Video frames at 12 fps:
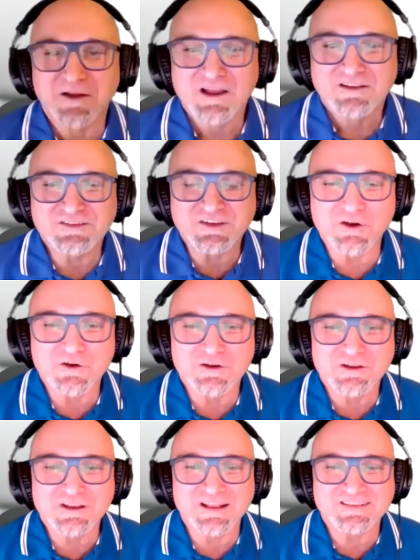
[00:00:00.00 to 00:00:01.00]
So
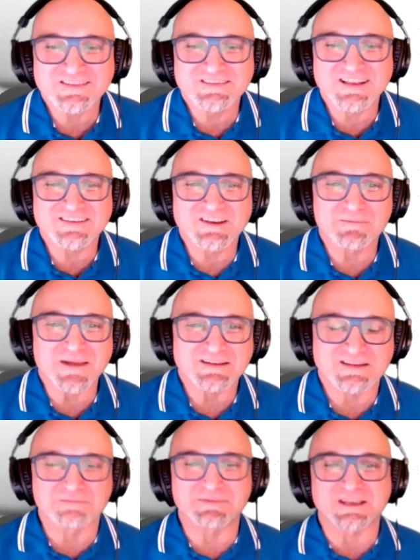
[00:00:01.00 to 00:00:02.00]
let's go back
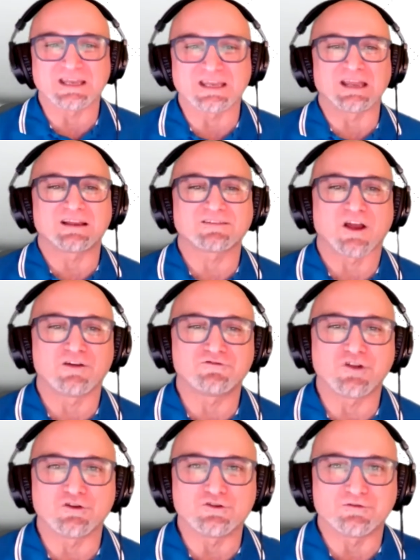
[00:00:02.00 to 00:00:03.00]
to the beginning, because I've
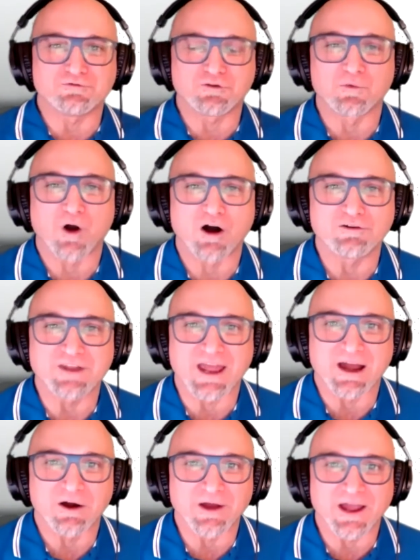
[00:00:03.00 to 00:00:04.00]
known you for a while
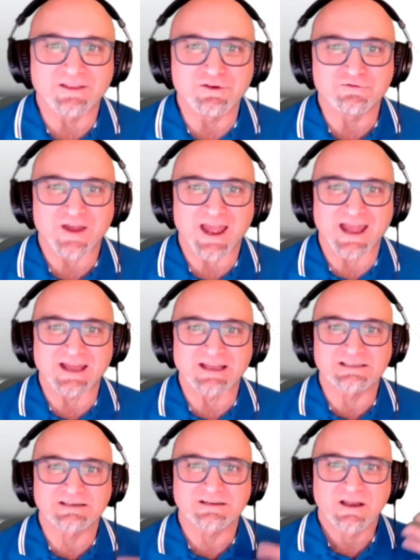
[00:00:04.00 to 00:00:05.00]
now, and you've
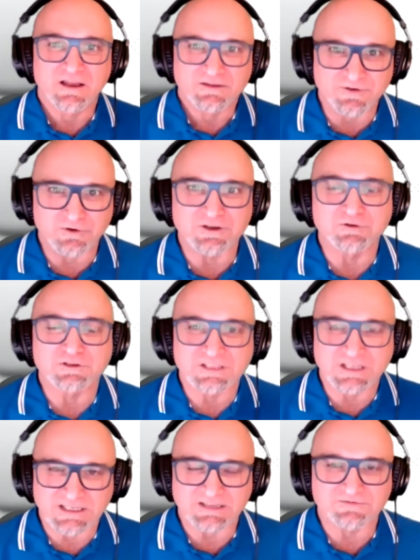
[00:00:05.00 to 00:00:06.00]
had very good,
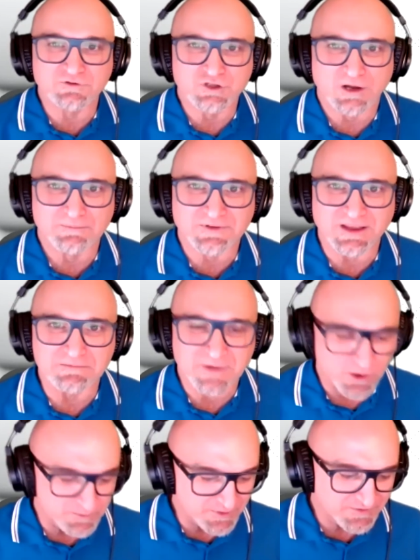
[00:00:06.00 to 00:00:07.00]
successful jobs in
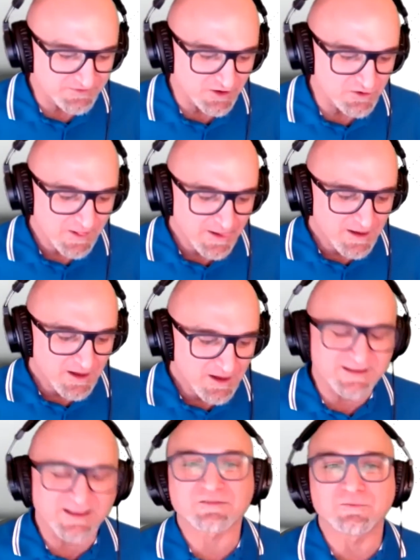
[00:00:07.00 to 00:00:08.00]
Melbourne. So I
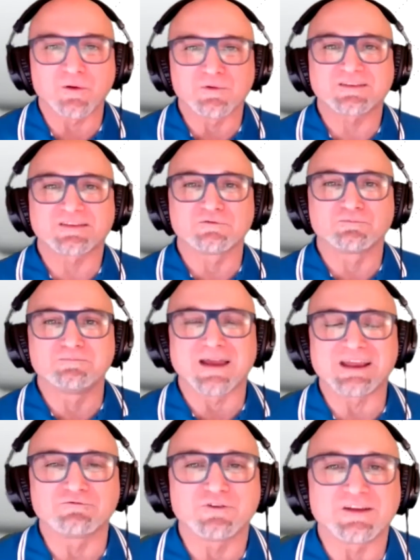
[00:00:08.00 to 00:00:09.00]
guess, what was the
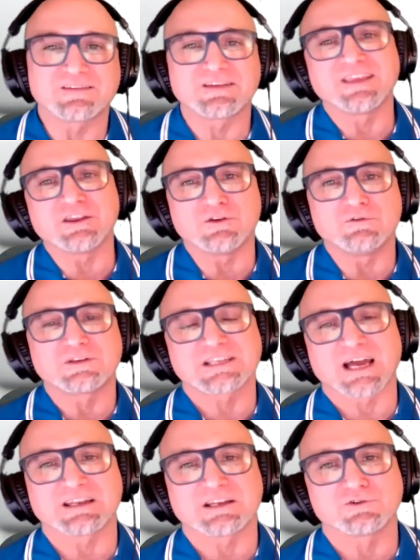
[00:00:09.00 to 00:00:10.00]
main reason that you
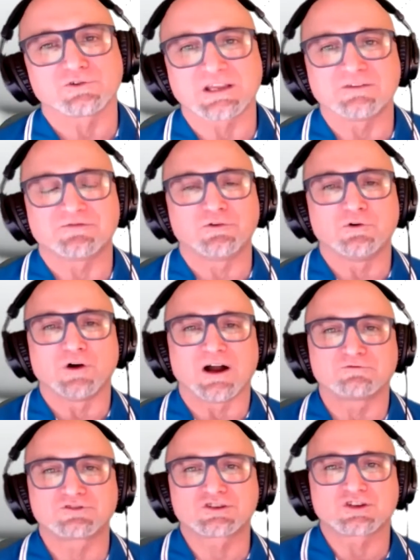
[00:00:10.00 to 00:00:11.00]
started looking for a
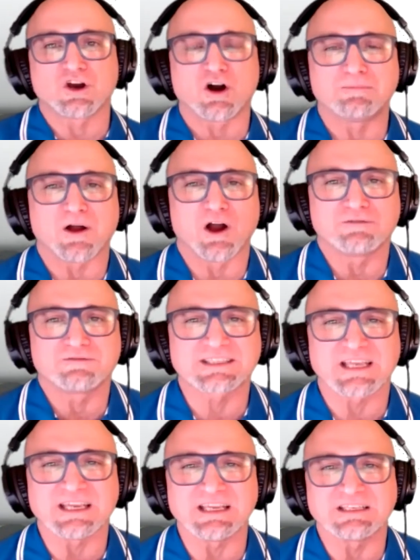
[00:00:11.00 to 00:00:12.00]
job
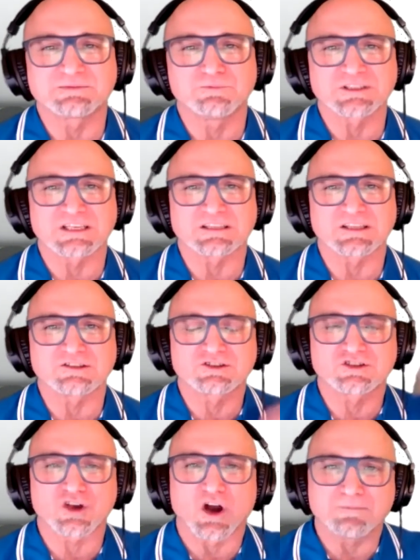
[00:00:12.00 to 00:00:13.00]
overseas? Was it the
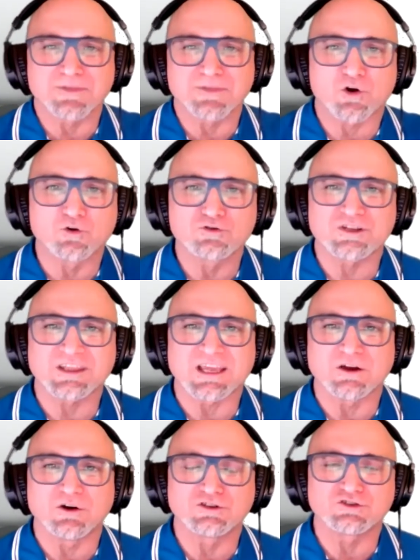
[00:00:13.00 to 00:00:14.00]
job that called you
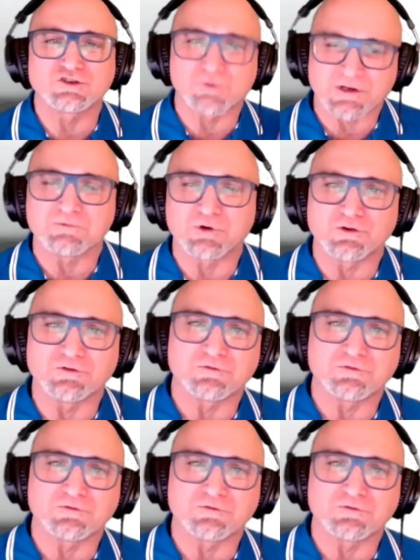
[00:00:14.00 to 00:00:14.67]
there, or did you want to move?